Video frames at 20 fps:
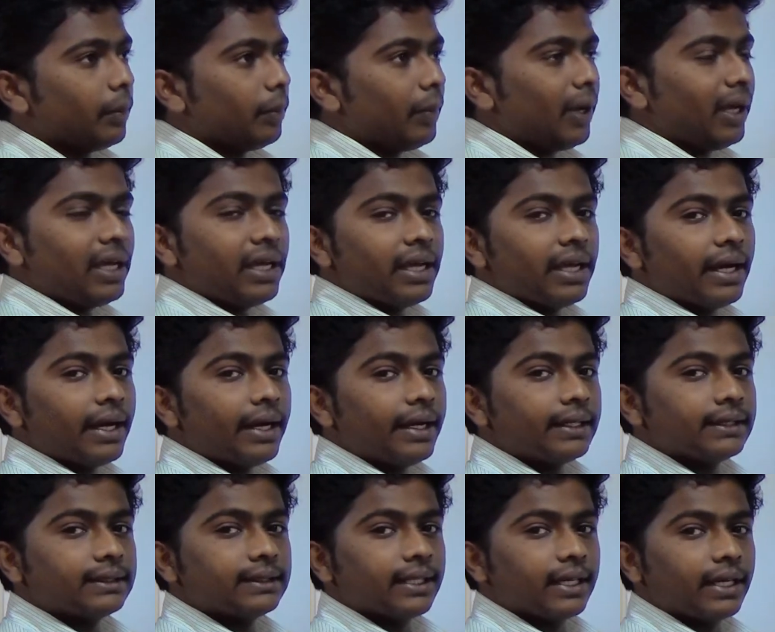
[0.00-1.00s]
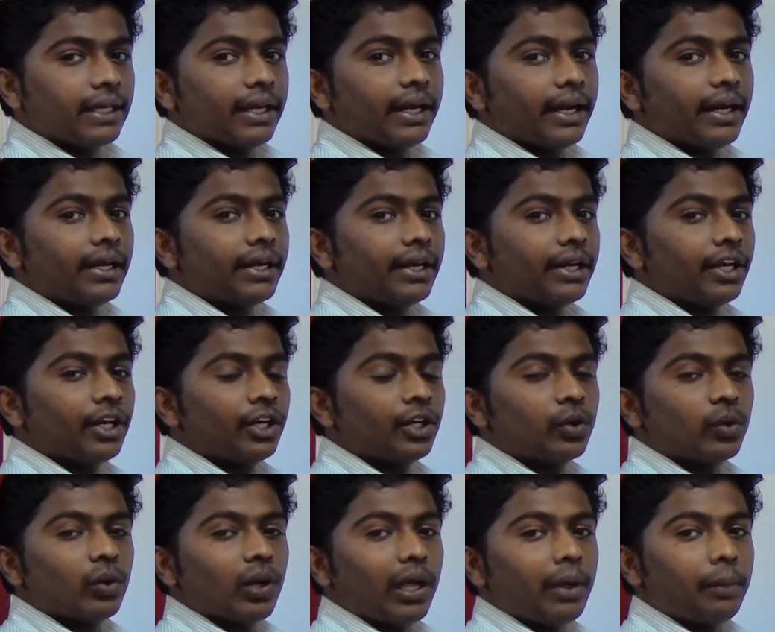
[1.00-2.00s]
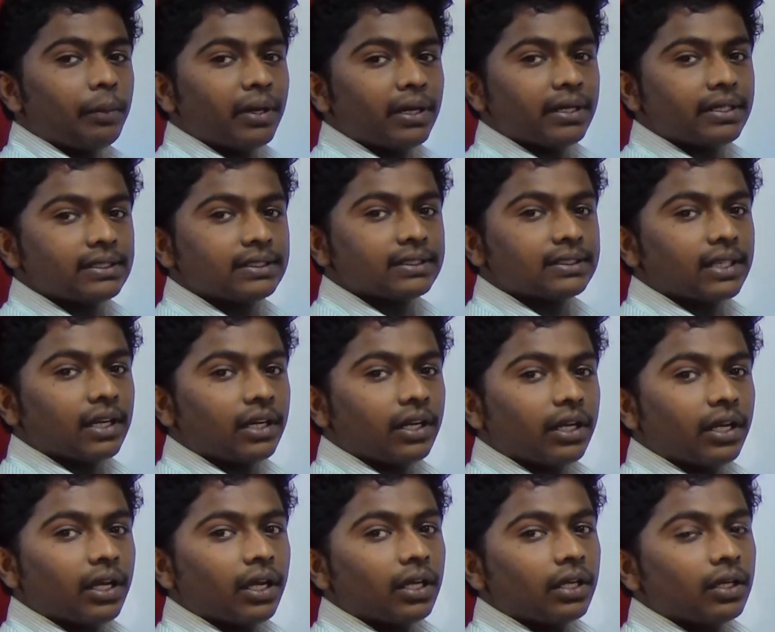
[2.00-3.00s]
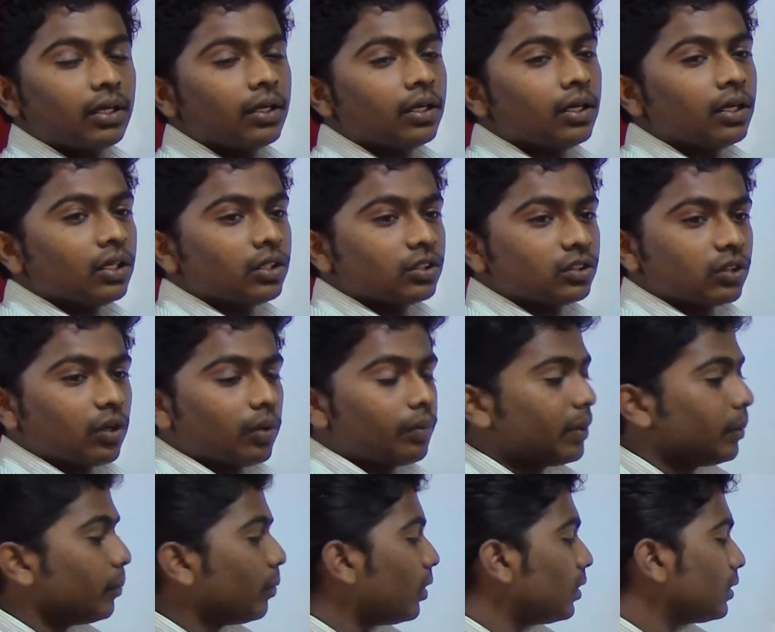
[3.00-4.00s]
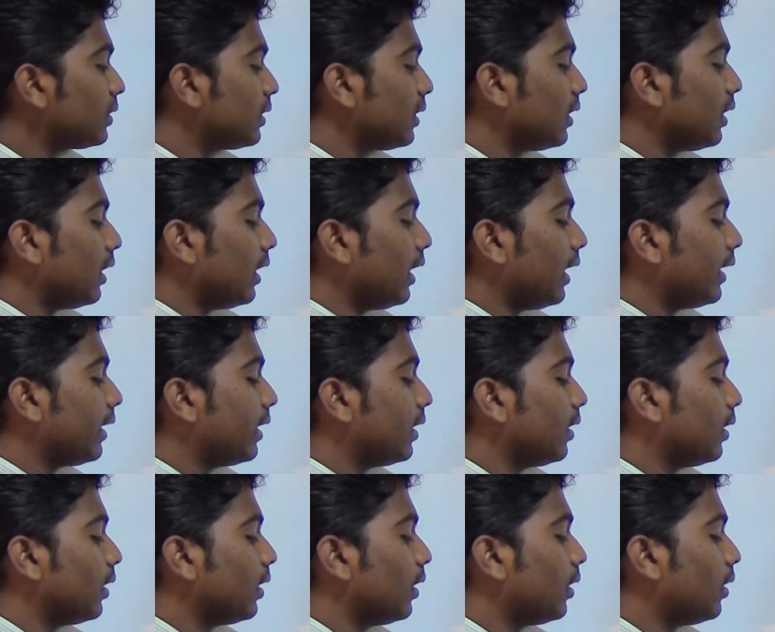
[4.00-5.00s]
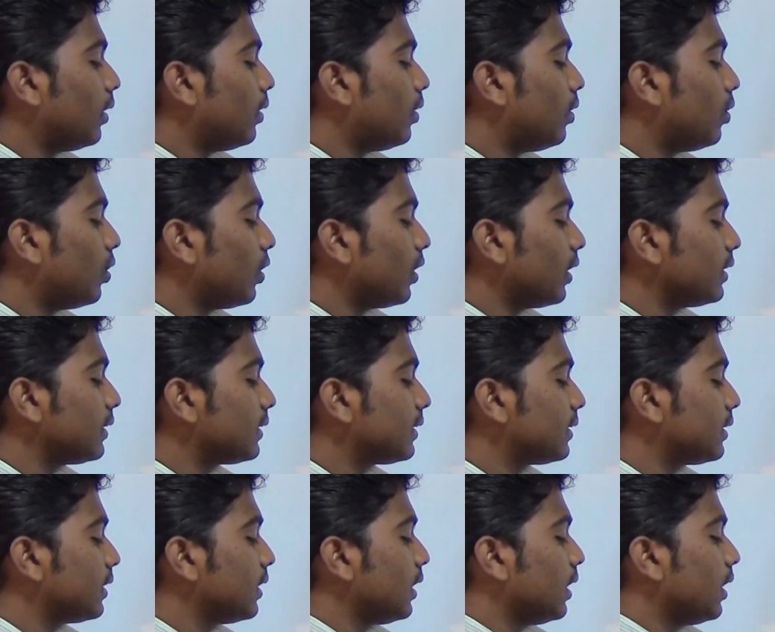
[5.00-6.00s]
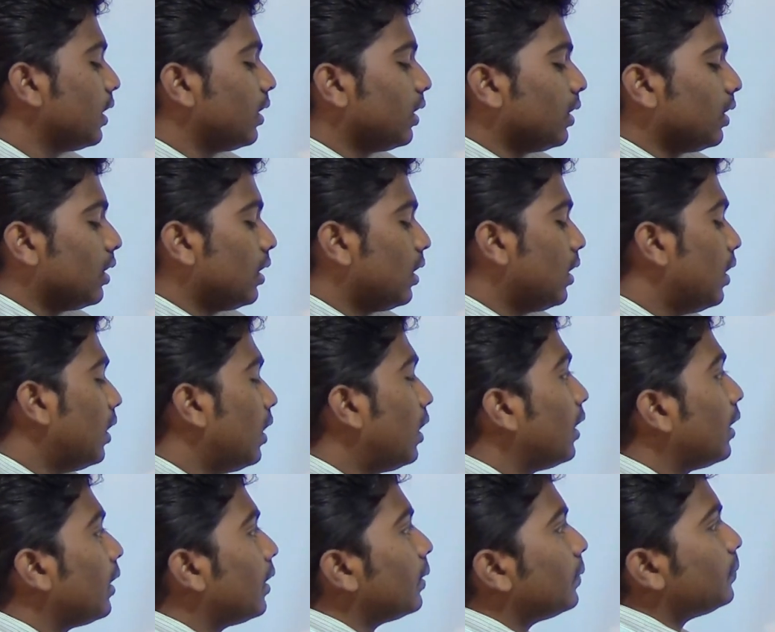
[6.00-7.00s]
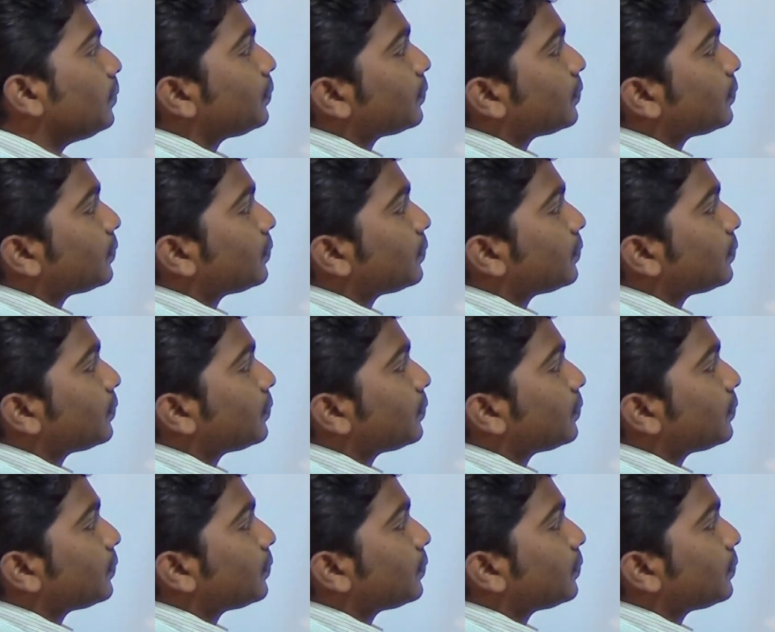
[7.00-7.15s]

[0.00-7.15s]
making entries entering into libraries and shopping malls, like hotels. And